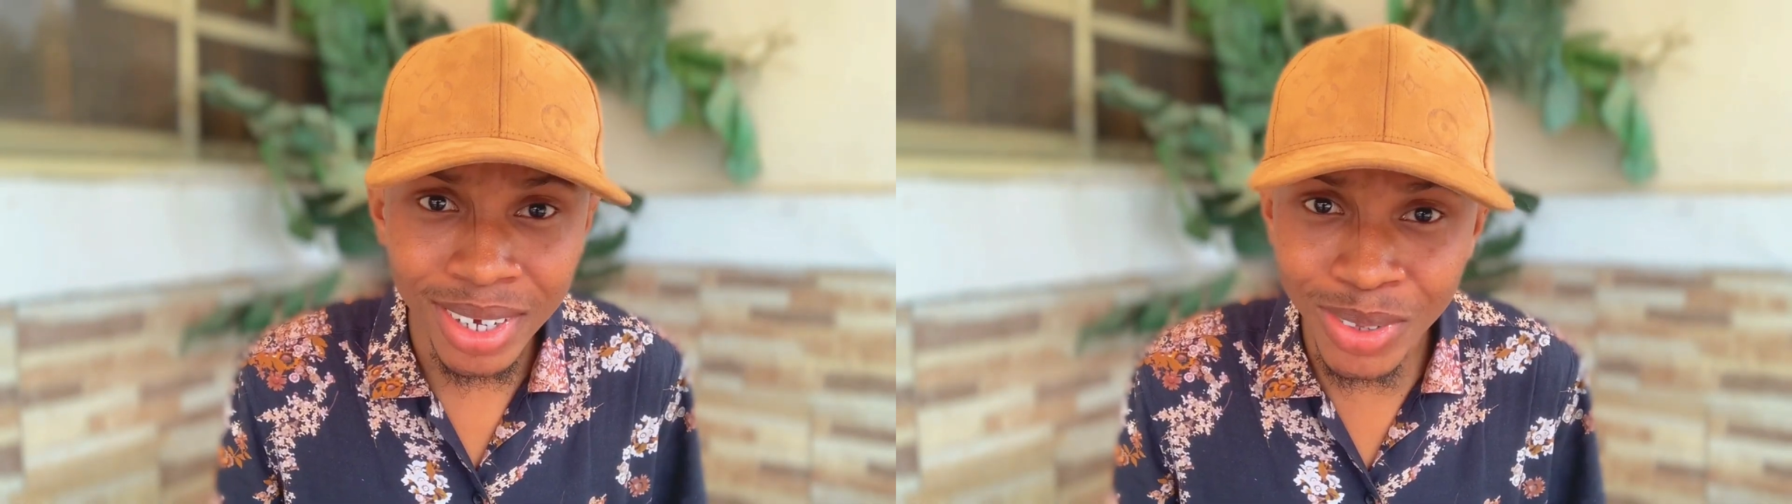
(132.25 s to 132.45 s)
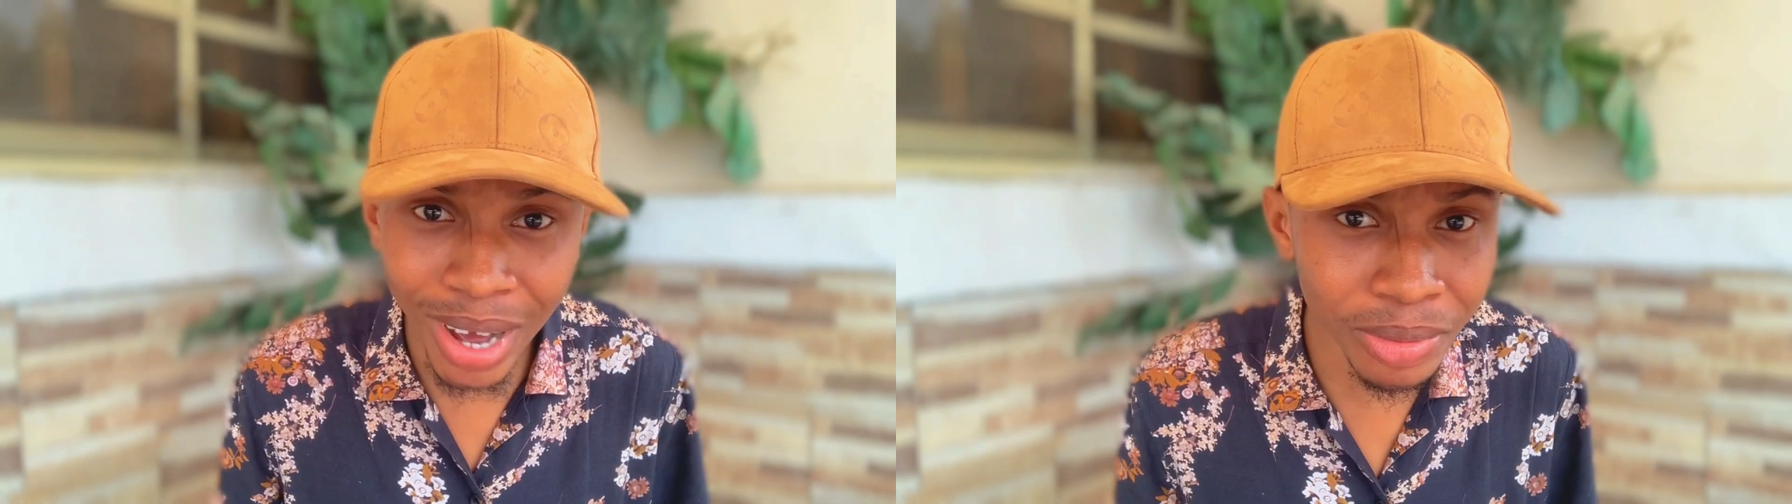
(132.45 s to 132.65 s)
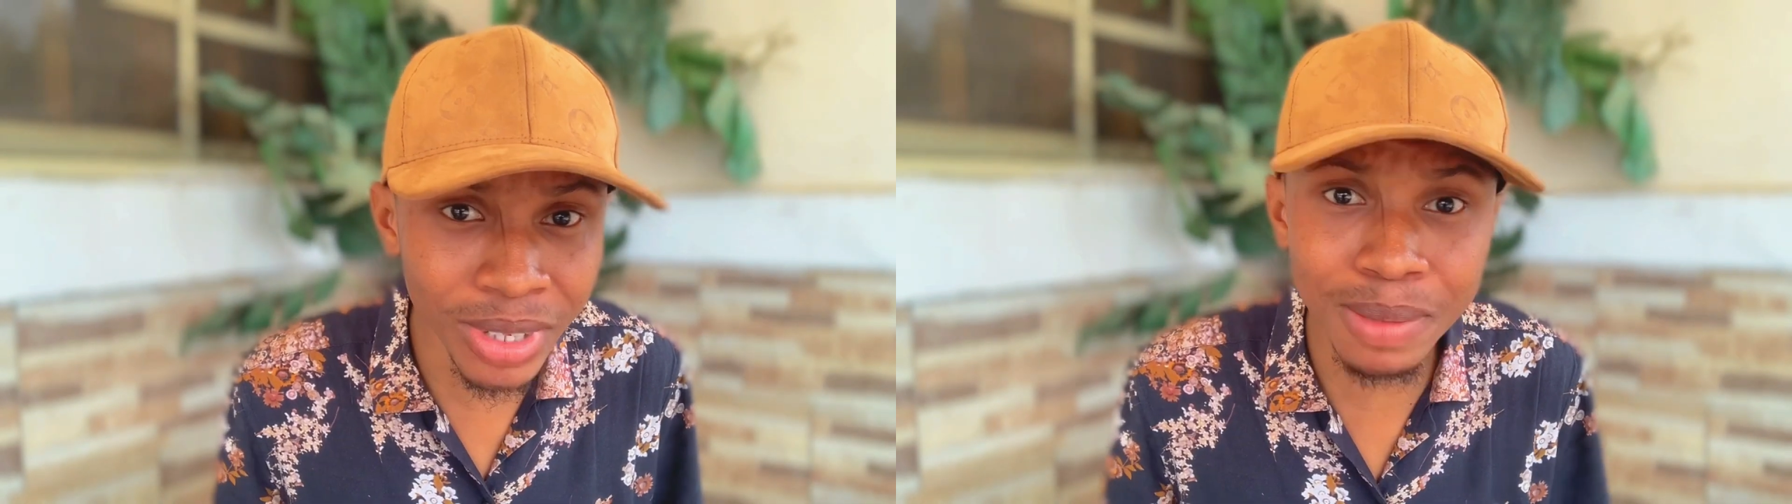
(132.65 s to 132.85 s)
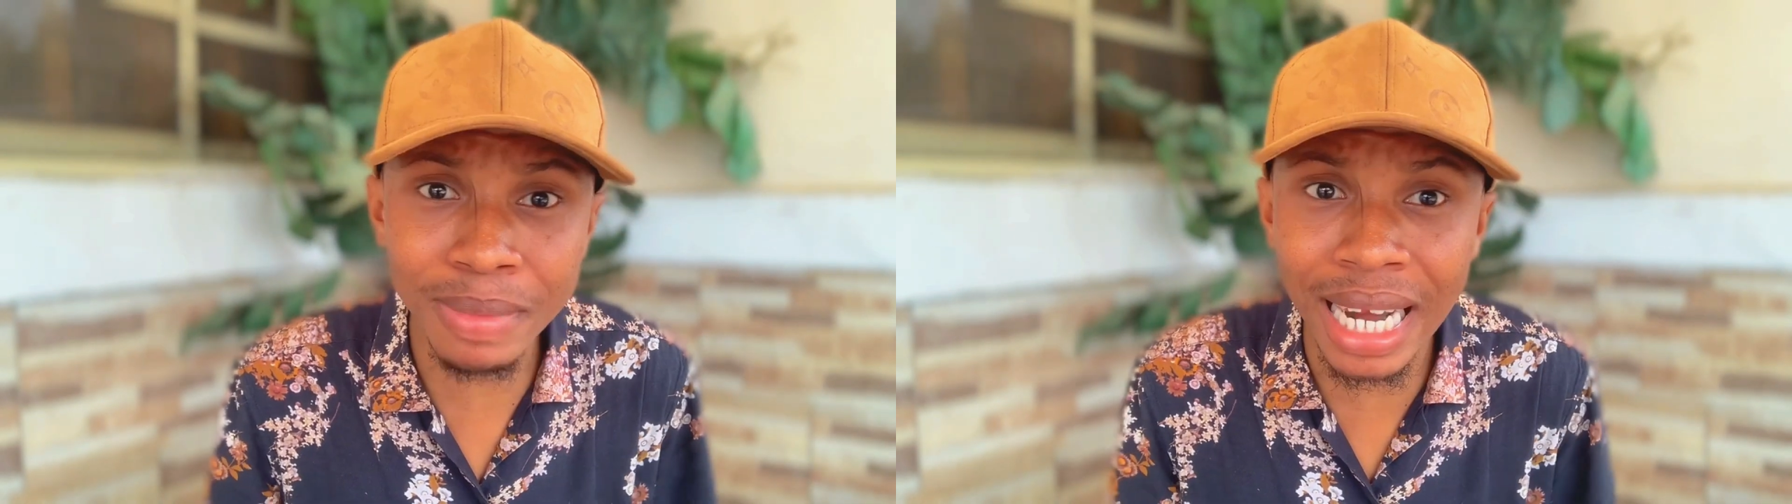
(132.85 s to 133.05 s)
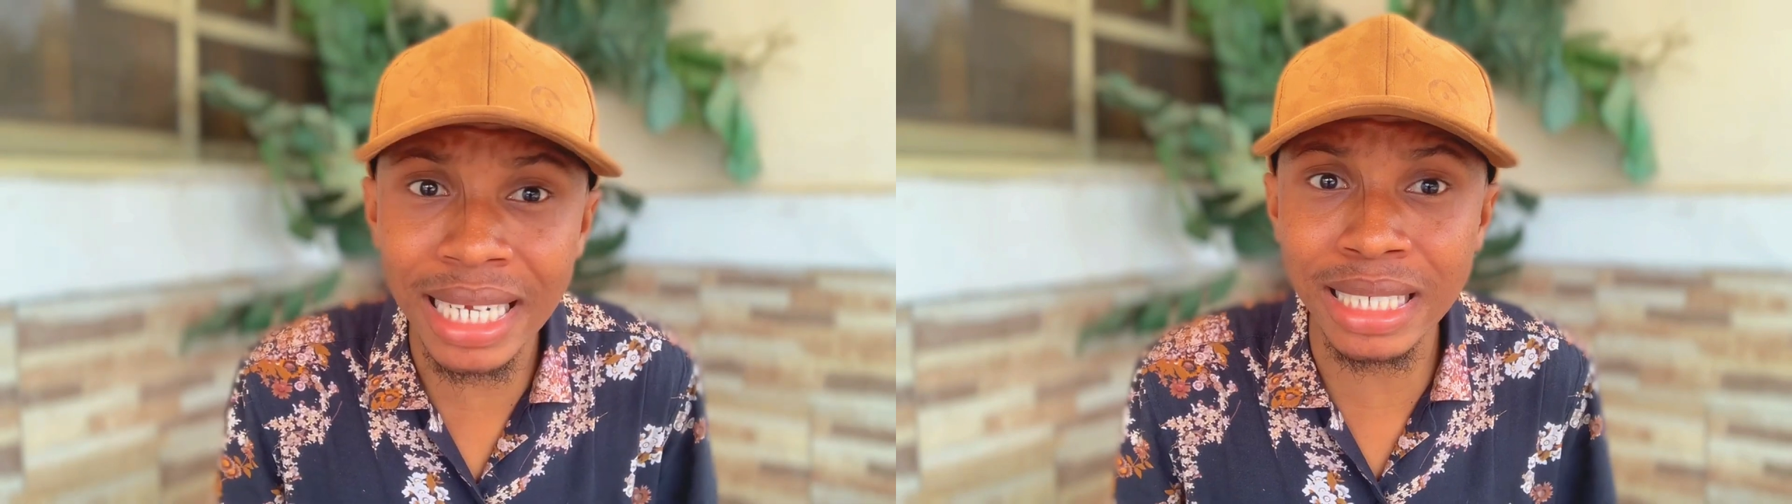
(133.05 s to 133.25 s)
you have to
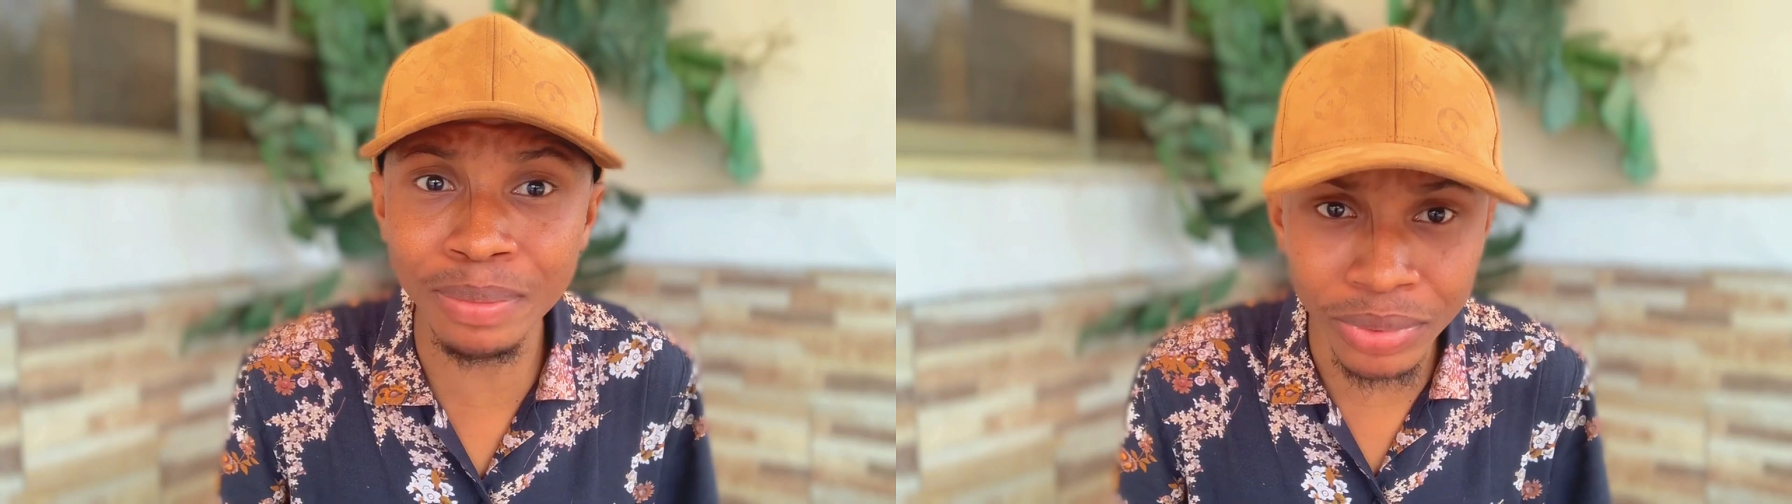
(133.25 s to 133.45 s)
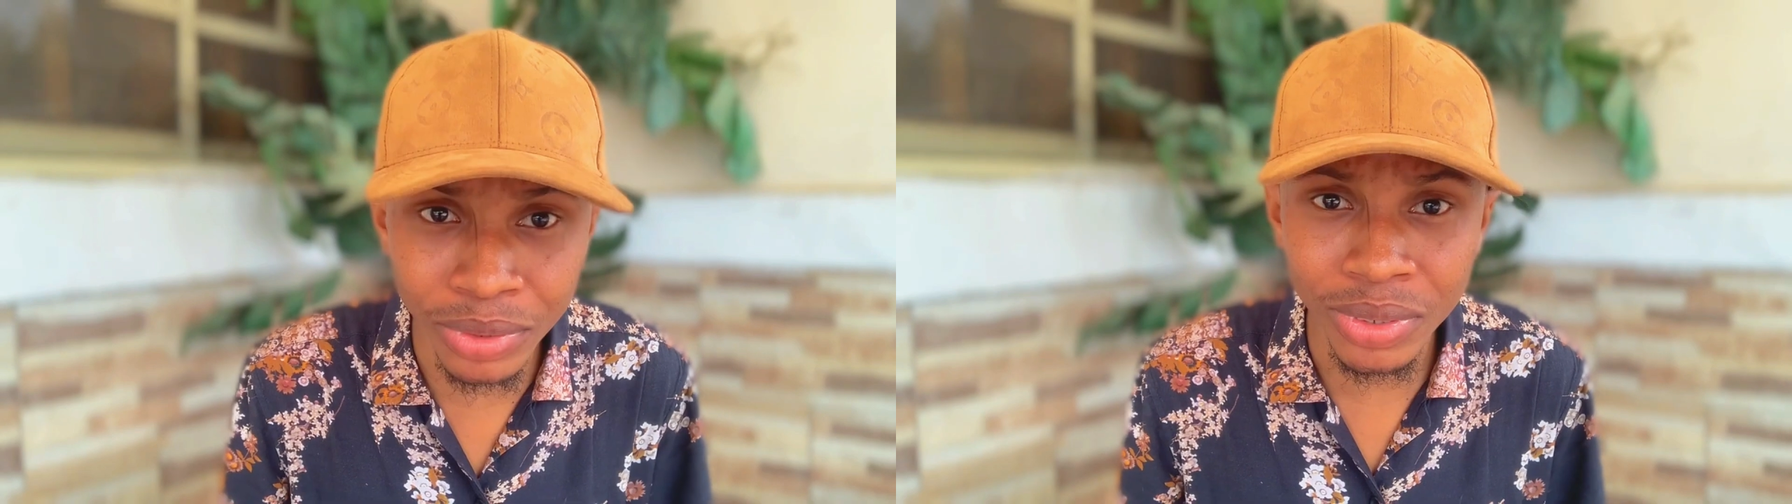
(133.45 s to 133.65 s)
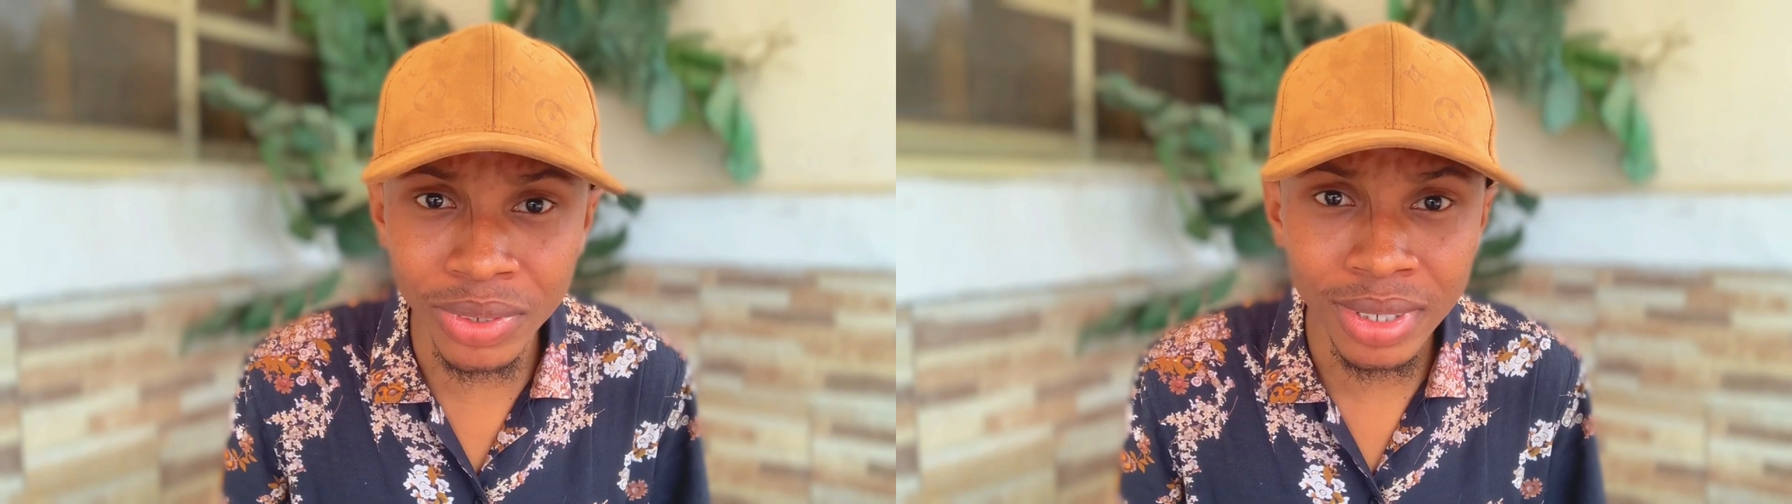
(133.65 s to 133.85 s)
smell edible.